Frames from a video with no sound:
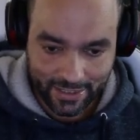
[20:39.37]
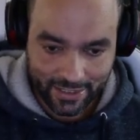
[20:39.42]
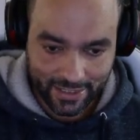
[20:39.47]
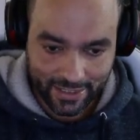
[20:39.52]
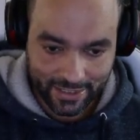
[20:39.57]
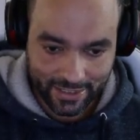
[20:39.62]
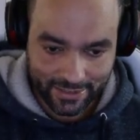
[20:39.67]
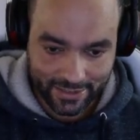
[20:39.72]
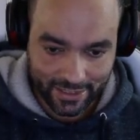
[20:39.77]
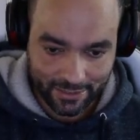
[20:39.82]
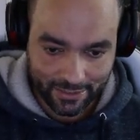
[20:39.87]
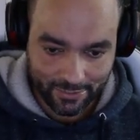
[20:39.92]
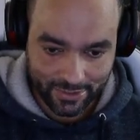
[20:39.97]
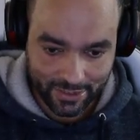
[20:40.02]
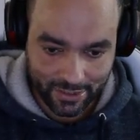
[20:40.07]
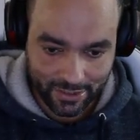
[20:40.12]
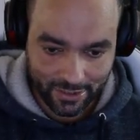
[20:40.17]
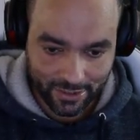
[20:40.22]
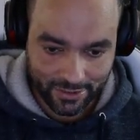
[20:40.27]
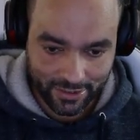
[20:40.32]
and then we're
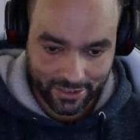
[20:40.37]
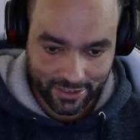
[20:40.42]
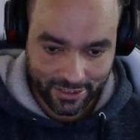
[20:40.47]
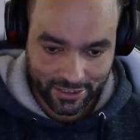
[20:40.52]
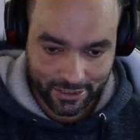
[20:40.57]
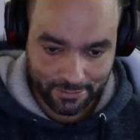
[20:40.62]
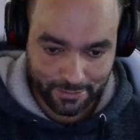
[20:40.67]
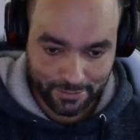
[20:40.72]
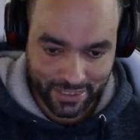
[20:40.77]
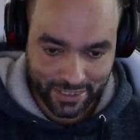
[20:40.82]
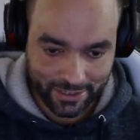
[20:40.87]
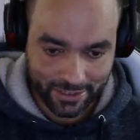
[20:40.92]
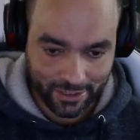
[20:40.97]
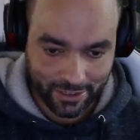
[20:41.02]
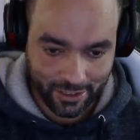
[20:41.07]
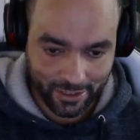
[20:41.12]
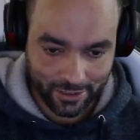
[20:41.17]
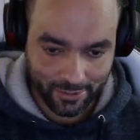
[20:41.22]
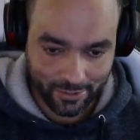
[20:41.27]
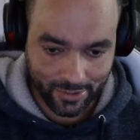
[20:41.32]
gonna spin the
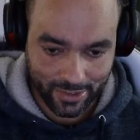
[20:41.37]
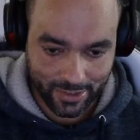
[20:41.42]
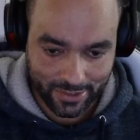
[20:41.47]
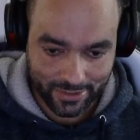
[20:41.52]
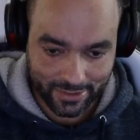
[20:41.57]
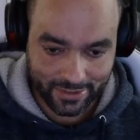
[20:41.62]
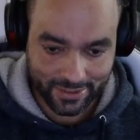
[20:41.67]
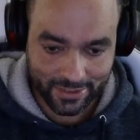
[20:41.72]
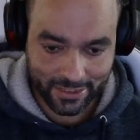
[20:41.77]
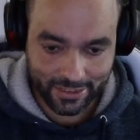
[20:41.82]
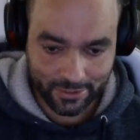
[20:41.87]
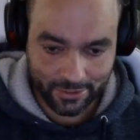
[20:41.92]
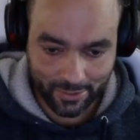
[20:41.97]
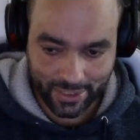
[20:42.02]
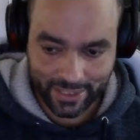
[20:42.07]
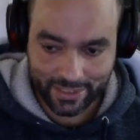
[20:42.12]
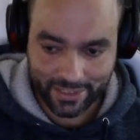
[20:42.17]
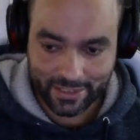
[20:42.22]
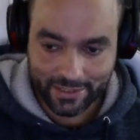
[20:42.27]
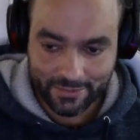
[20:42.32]
other one this
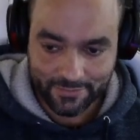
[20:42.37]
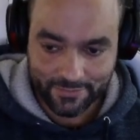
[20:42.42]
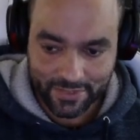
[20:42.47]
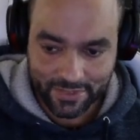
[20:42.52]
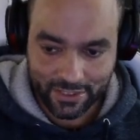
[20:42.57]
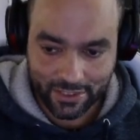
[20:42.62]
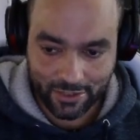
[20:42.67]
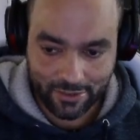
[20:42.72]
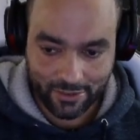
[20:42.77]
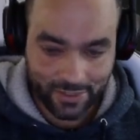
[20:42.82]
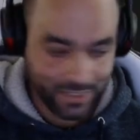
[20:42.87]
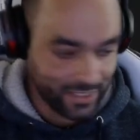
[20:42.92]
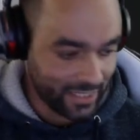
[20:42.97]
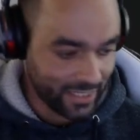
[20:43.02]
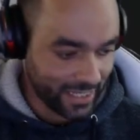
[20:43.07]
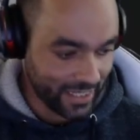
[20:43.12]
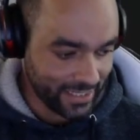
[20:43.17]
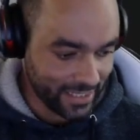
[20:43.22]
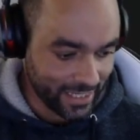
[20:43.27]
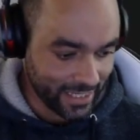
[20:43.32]
way. So
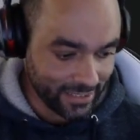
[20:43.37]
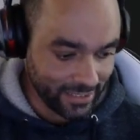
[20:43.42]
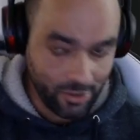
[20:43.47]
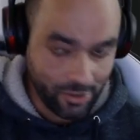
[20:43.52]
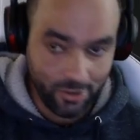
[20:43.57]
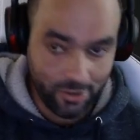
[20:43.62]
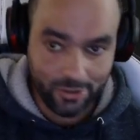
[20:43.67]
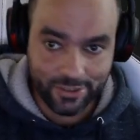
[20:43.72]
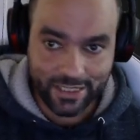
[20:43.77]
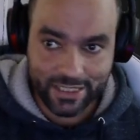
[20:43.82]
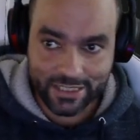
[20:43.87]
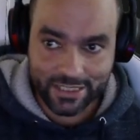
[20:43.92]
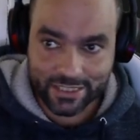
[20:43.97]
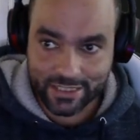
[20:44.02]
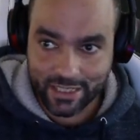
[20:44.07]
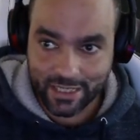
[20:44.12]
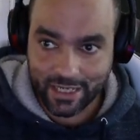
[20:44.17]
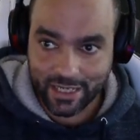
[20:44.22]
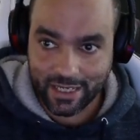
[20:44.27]
and all this